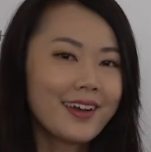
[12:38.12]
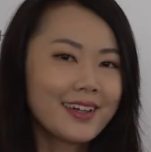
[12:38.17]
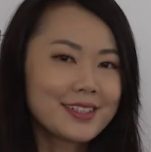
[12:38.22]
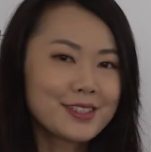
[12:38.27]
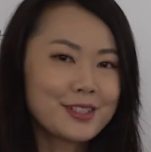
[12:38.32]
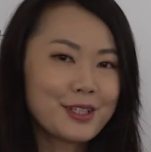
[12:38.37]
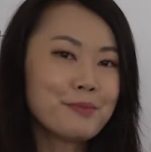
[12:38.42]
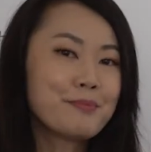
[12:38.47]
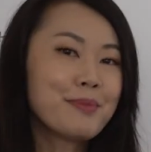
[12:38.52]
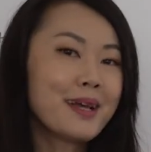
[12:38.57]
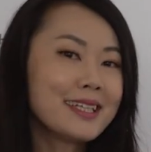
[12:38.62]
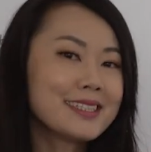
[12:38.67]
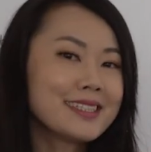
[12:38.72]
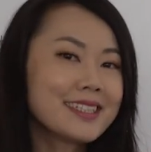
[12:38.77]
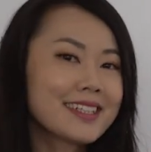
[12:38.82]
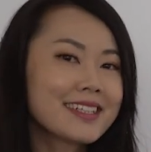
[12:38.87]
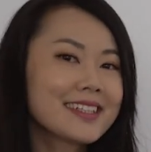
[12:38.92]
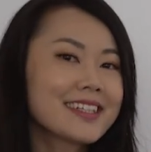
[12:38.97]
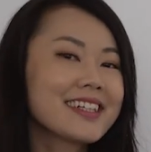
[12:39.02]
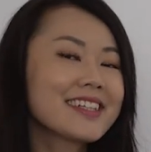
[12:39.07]
So
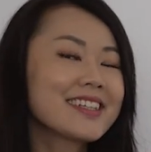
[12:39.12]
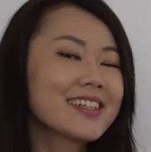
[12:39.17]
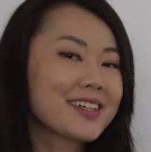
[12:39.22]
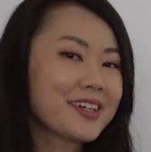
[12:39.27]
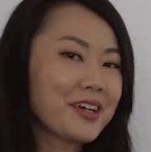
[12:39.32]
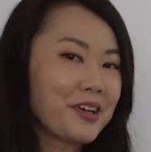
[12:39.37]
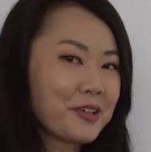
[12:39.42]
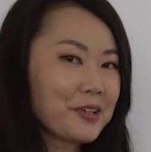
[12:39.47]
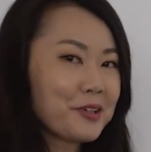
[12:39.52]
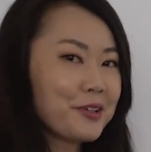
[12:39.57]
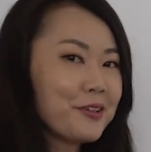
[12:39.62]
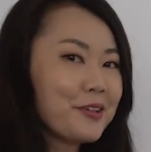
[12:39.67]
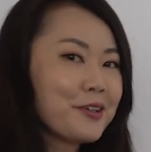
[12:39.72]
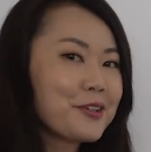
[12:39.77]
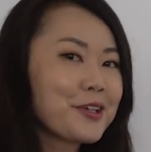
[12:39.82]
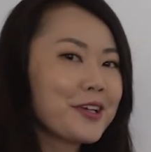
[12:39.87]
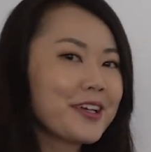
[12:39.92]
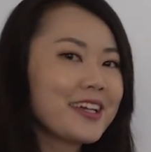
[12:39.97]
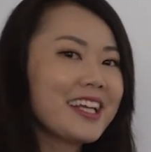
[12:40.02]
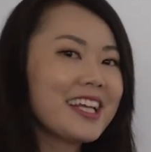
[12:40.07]
basically the
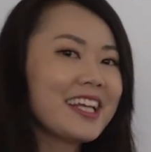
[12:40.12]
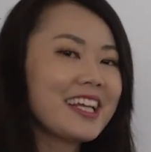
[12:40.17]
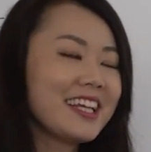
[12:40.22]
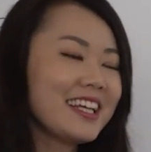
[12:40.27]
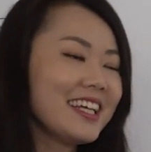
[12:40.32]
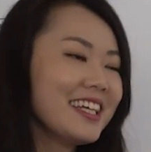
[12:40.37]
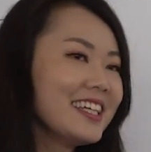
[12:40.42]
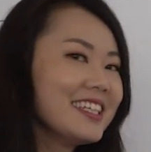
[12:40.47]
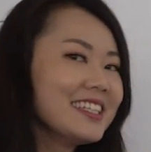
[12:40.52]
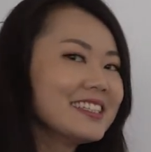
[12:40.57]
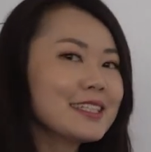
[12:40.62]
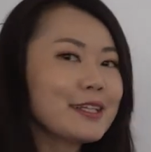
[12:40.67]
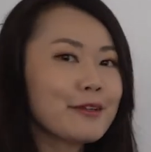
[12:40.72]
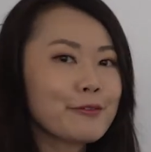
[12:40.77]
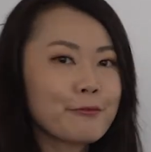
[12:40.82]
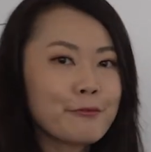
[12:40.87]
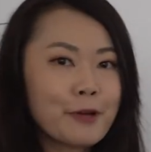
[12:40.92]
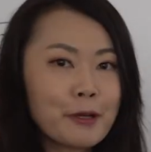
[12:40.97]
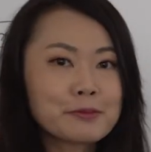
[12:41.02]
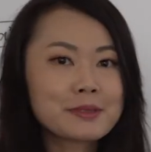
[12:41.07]
conclusion here is
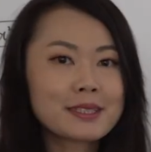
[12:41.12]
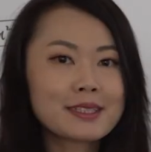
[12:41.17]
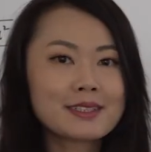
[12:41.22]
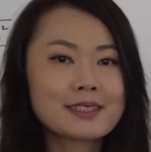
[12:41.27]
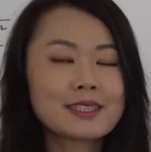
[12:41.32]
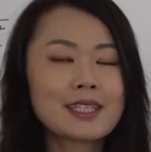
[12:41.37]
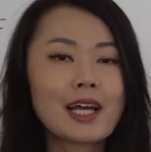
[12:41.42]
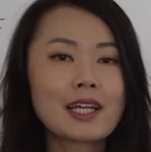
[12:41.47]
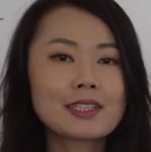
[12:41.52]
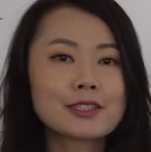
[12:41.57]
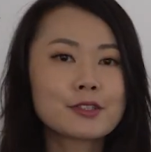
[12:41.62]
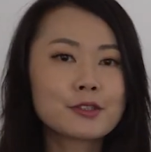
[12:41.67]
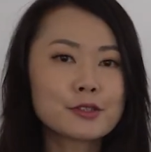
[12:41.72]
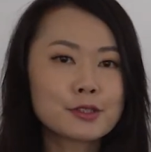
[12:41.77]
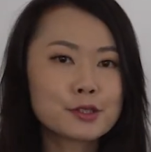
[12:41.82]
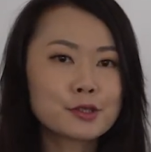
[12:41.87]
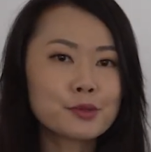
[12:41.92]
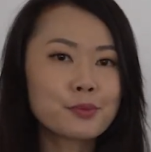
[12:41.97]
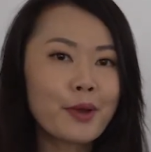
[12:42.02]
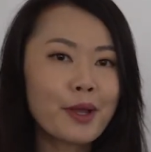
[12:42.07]
if Phelps decides to
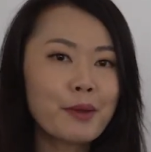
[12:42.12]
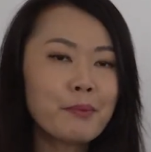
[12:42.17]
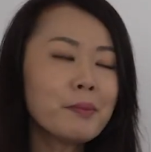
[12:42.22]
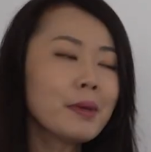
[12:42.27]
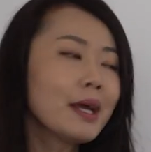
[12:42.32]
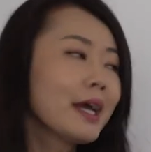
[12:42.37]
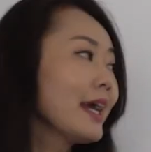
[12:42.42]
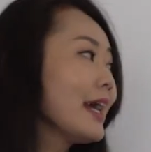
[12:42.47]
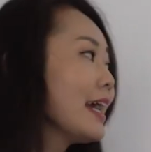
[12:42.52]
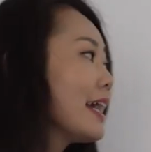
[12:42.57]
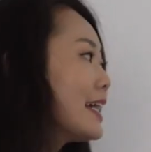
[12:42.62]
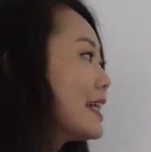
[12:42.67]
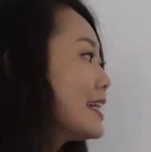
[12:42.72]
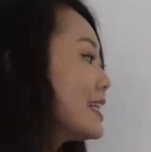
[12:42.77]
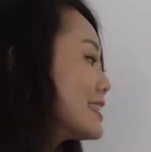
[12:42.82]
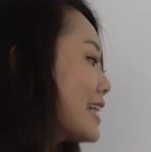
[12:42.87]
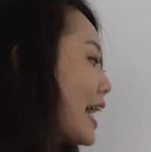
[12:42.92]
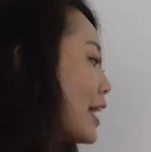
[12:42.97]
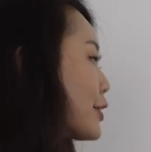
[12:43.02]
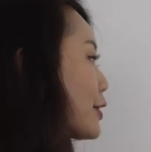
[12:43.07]
swim,
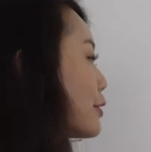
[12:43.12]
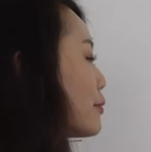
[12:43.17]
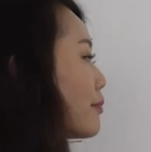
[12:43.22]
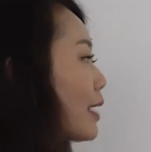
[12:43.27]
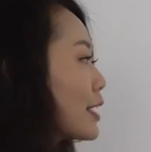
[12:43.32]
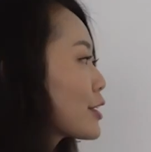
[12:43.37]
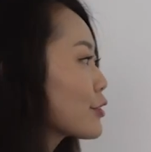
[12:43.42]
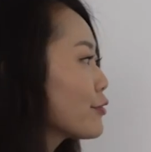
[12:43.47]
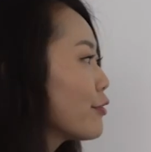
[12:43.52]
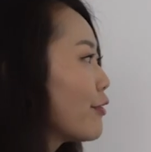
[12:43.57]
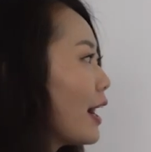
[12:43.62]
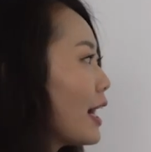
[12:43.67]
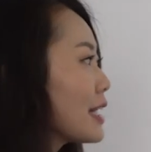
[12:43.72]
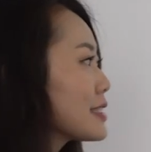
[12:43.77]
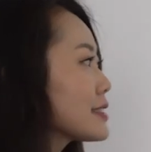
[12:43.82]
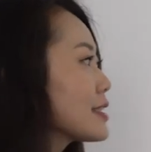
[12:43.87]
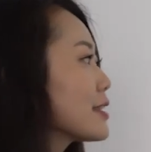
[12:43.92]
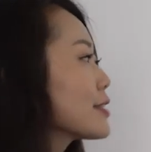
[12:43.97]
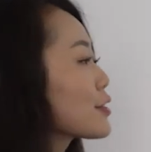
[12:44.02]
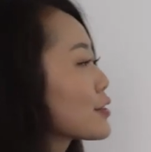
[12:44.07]
he's actually much
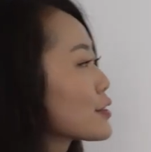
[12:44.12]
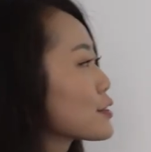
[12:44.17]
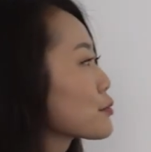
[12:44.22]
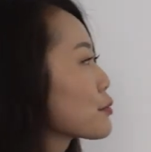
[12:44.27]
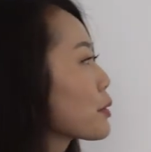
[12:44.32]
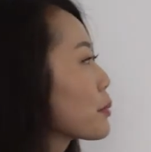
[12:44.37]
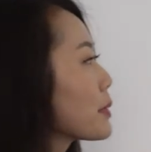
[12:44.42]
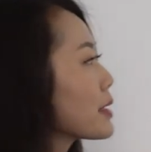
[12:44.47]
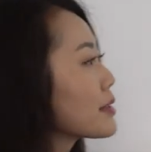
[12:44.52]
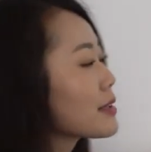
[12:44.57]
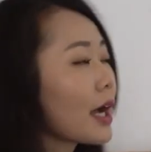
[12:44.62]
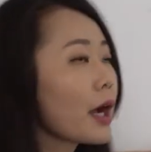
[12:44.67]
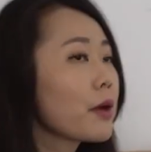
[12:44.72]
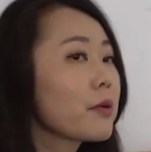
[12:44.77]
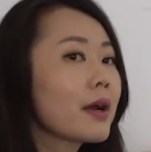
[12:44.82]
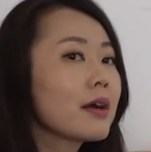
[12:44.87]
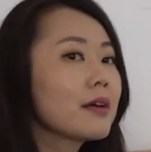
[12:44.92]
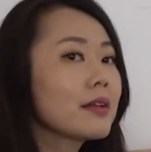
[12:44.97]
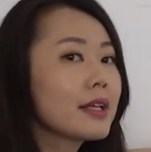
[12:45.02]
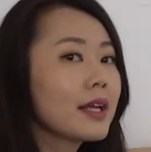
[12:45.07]
faster just swimming
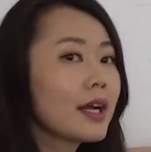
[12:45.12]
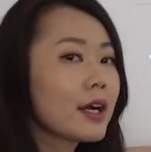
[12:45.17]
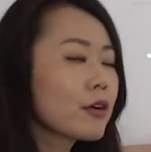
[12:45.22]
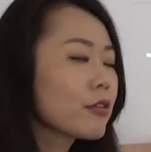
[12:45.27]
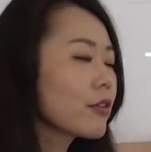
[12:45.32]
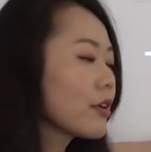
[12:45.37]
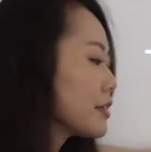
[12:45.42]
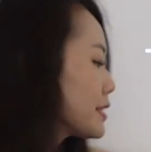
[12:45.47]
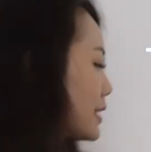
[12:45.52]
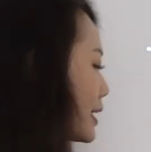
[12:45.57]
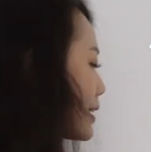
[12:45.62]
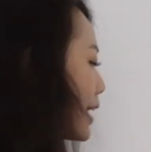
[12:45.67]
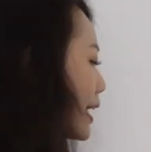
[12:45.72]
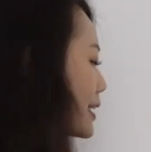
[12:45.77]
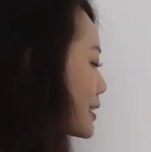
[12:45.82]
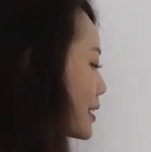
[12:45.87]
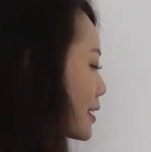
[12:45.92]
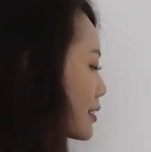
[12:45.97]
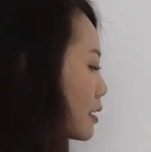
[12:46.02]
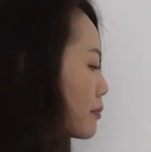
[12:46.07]
directly across, and
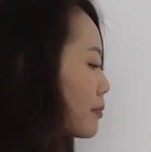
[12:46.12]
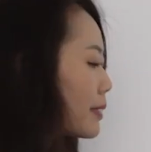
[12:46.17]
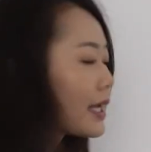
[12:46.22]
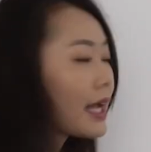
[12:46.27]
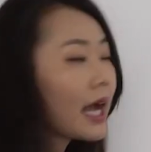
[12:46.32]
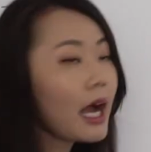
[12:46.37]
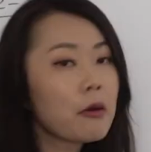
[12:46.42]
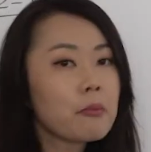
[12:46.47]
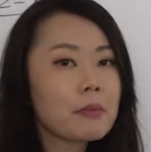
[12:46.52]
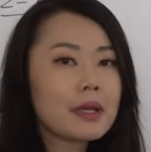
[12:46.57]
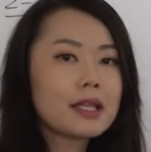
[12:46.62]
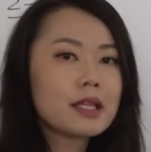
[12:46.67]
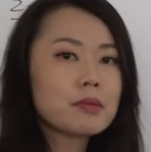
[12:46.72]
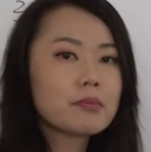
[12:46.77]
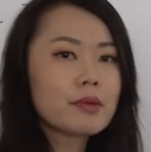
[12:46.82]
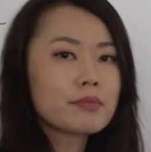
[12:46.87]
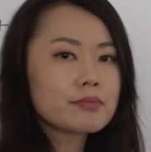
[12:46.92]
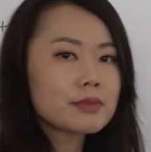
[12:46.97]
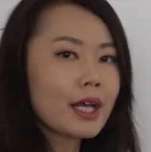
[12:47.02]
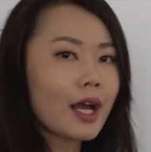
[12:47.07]
that's going to be our
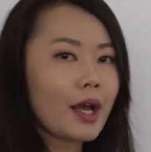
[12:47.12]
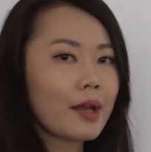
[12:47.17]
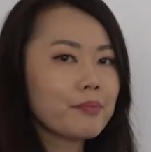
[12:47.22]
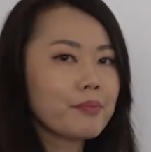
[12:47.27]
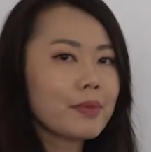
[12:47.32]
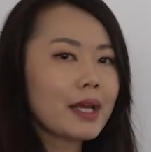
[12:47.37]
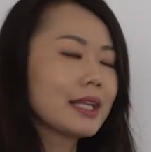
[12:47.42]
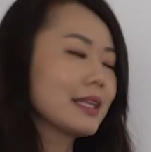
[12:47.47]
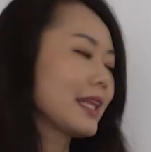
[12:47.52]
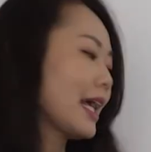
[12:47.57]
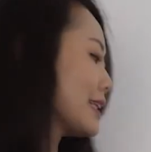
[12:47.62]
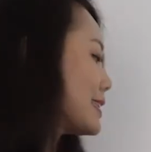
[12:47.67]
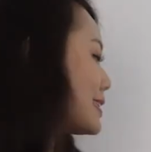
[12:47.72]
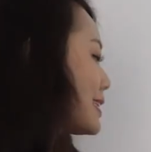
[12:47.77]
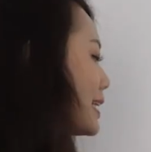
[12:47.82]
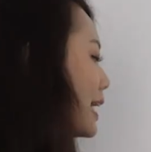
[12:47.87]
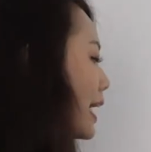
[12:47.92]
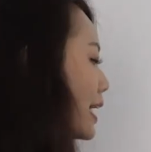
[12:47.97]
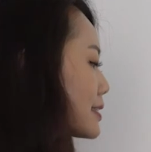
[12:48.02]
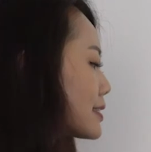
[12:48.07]
minimum time. And that's
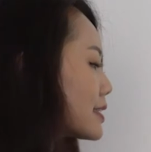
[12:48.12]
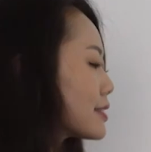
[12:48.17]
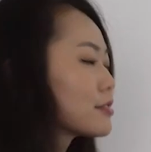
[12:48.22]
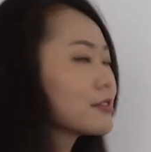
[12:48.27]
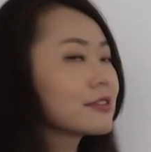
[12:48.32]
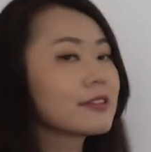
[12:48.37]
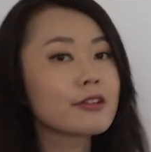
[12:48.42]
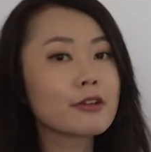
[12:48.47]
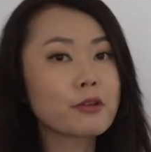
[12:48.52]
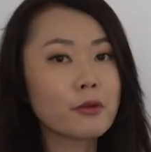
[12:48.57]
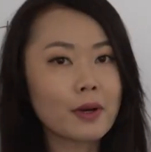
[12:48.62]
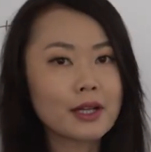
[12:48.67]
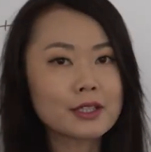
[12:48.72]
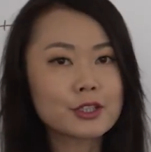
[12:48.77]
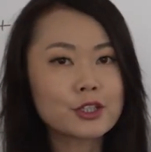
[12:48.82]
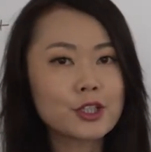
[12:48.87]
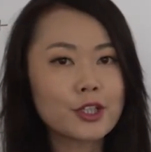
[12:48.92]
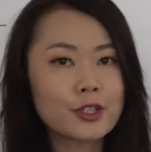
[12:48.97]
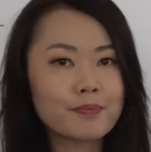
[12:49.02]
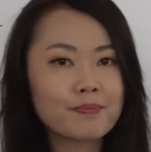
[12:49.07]
the answer to the
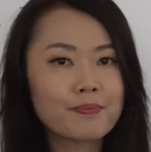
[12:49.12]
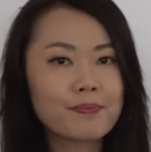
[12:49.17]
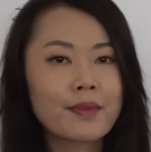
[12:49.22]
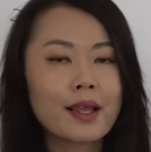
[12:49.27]
question.